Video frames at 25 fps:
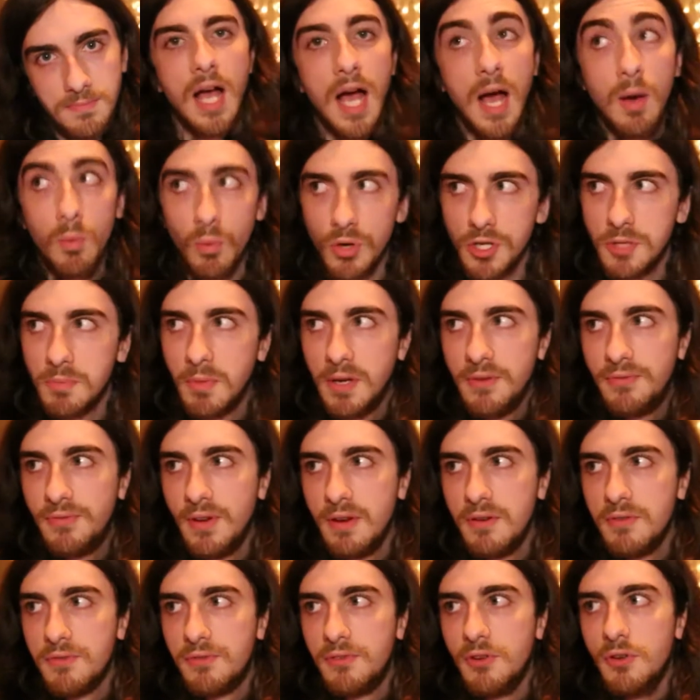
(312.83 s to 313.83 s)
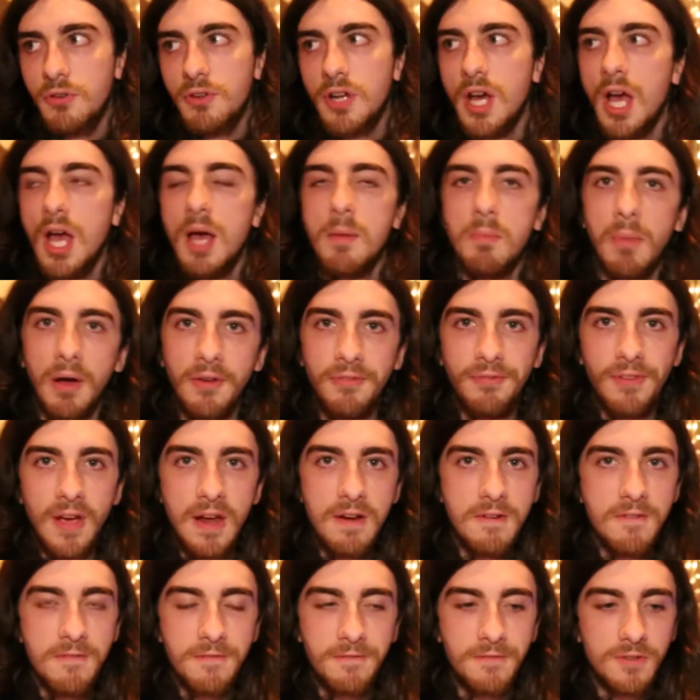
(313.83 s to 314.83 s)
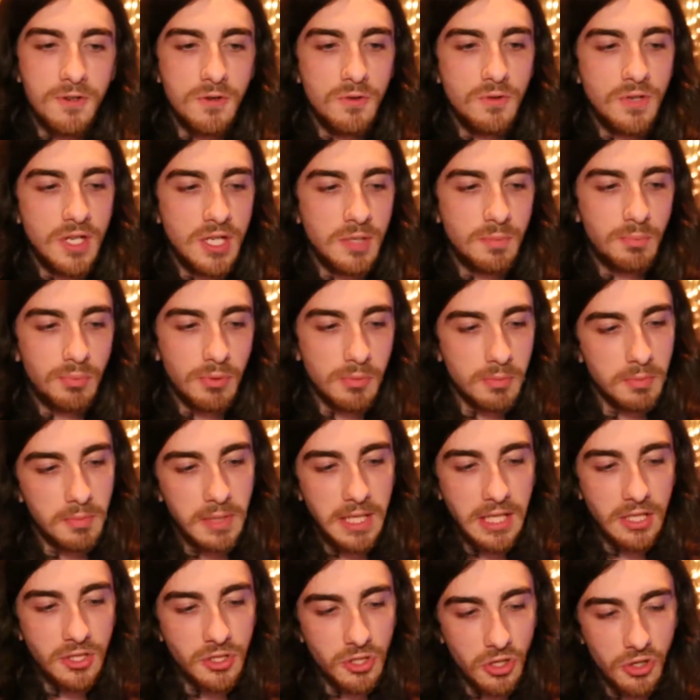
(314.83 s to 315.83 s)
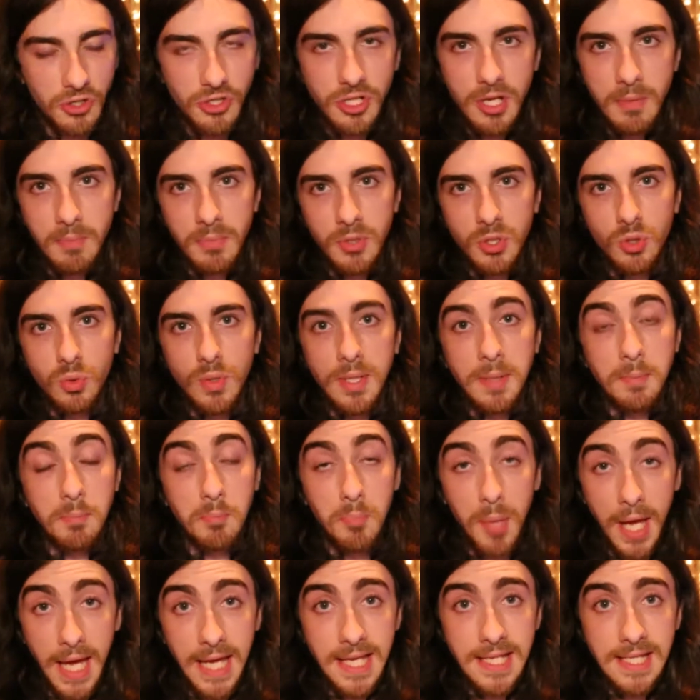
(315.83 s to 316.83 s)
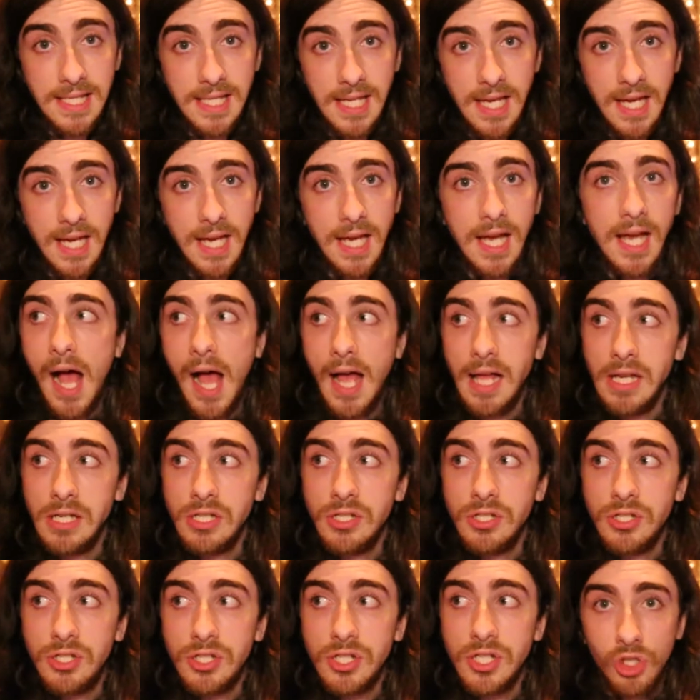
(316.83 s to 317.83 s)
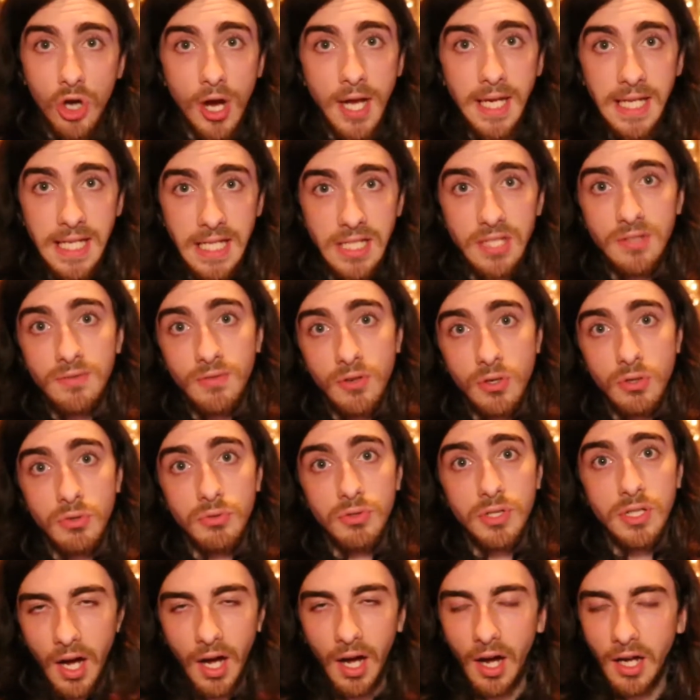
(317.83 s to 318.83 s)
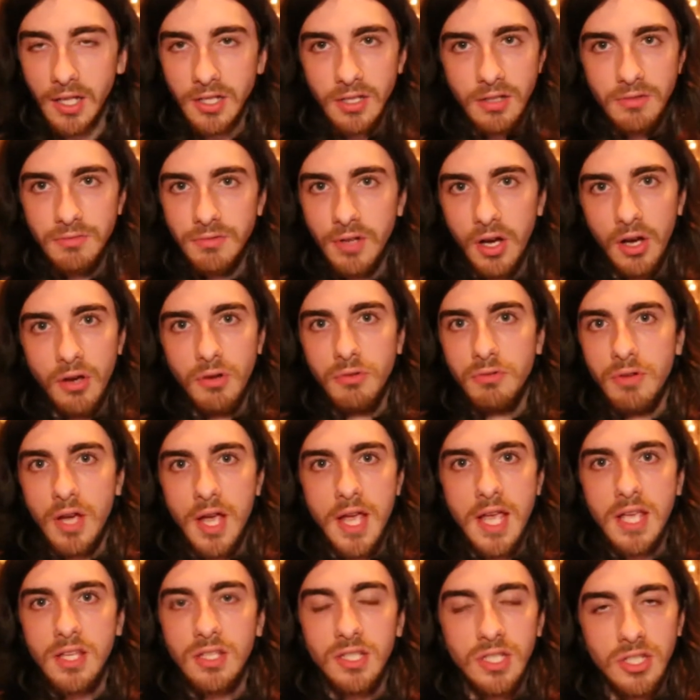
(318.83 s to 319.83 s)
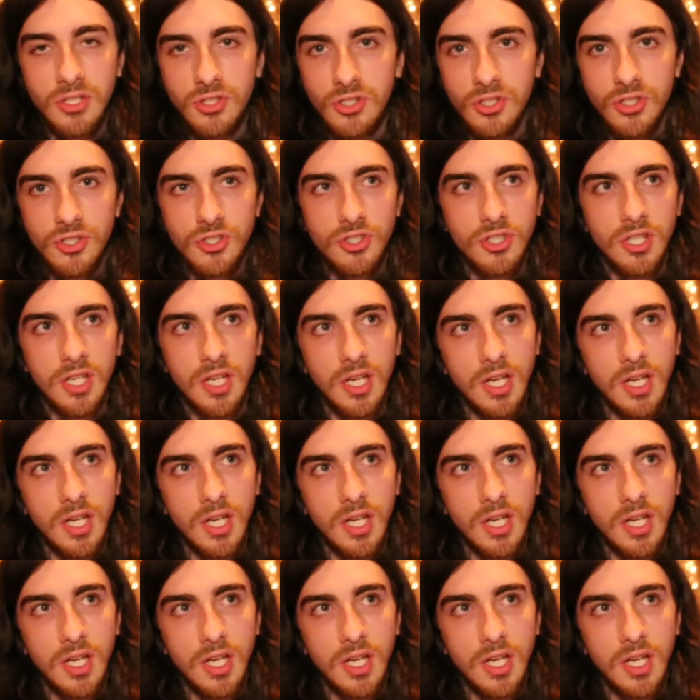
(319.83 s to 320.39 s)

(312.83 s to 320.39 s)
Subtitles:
And what is my favourite food? My favourite food is probably a toss-up between pizza and Chinese food. I don't know. It's just,